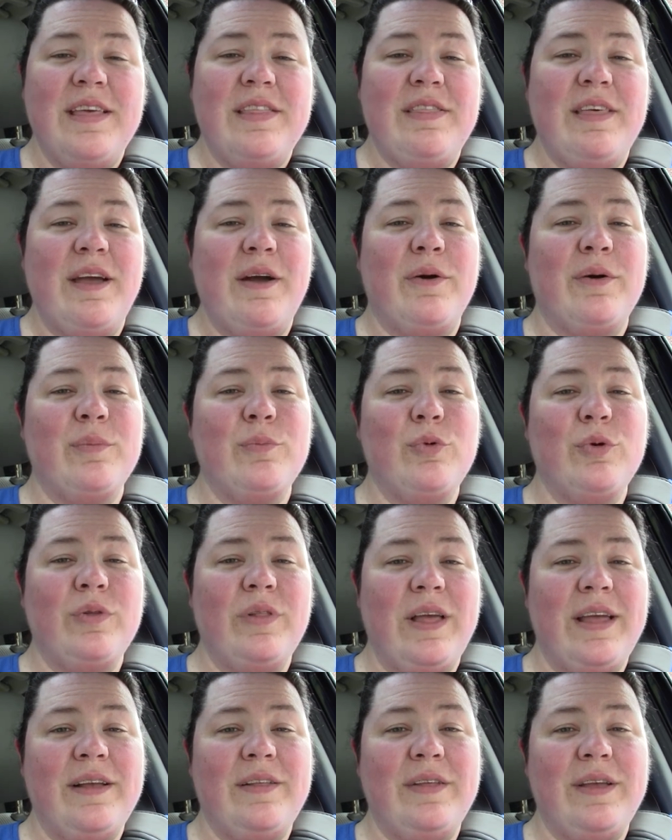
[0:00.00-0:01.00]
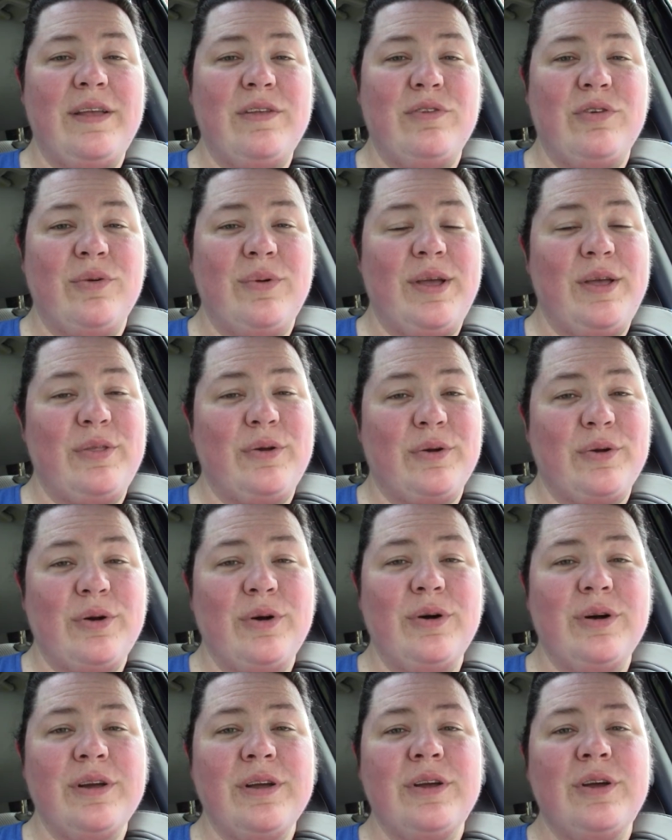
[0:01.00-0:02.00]
They are more likely to either
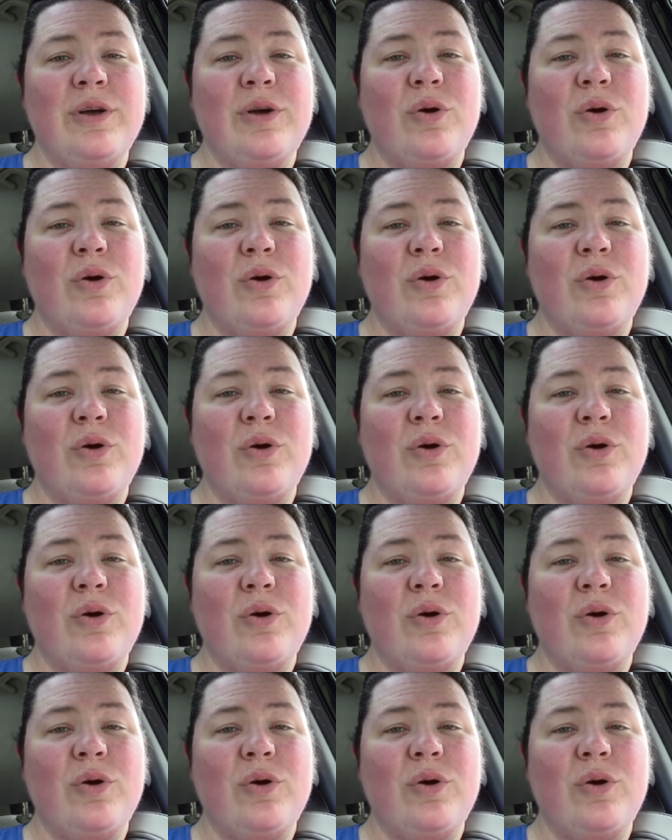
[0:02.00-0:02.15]
cook